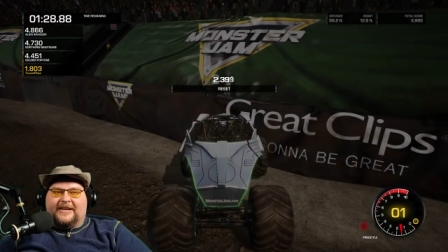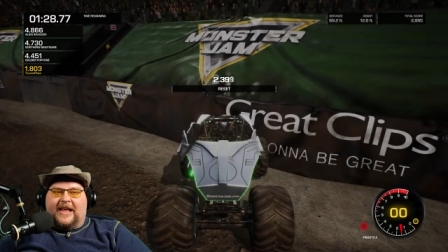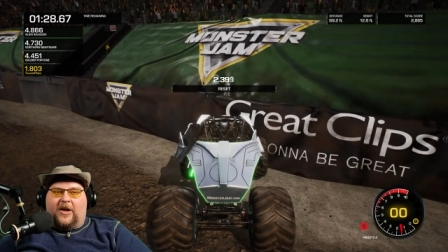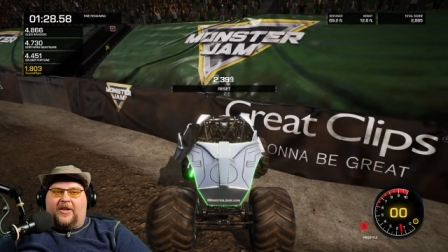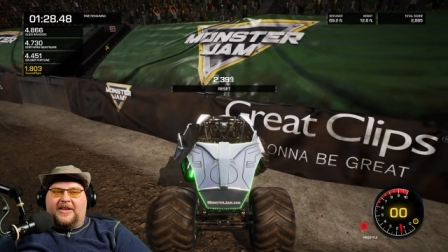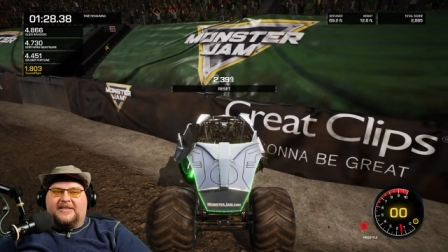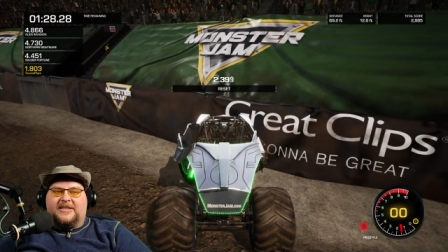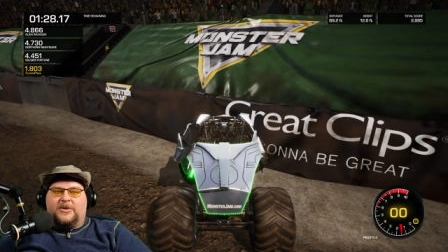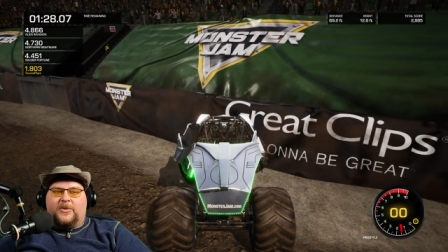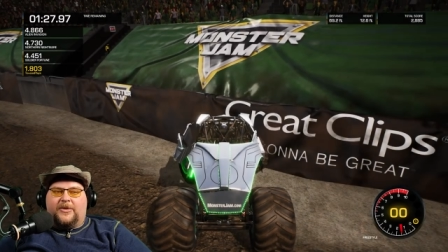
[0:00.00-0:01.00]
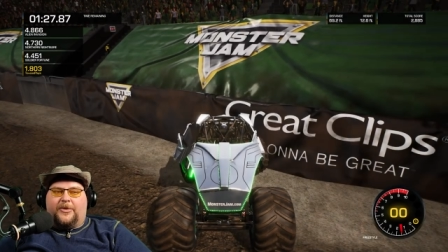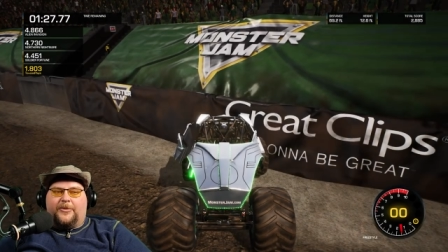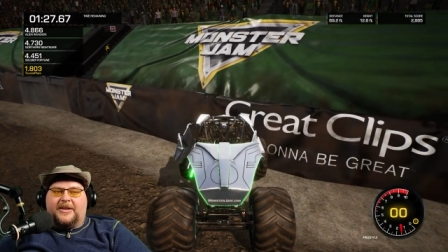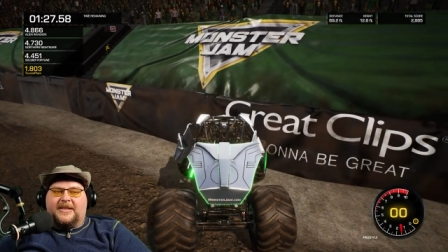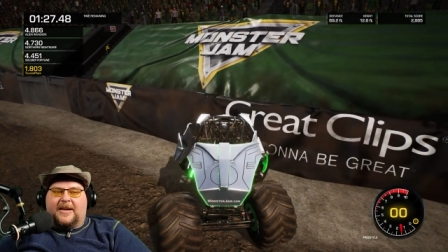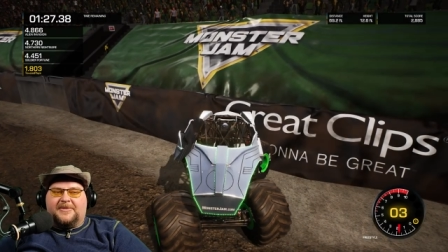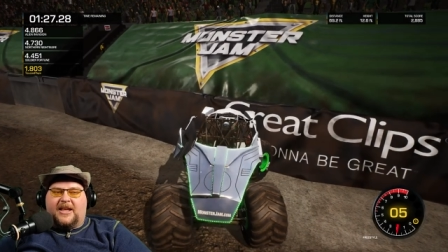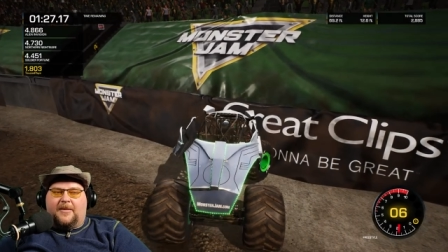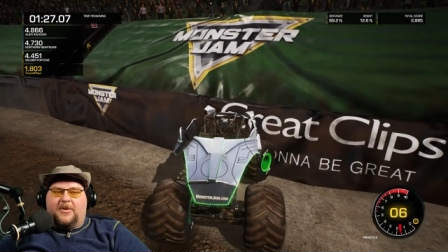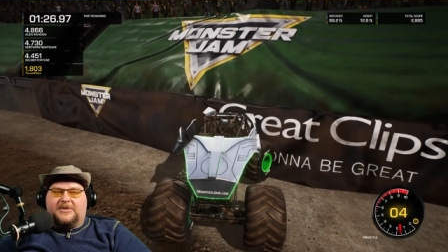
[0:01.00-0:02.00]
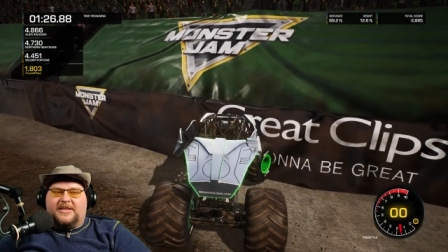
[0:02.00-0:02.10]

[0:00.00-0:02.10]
Now, all these two and three times combos,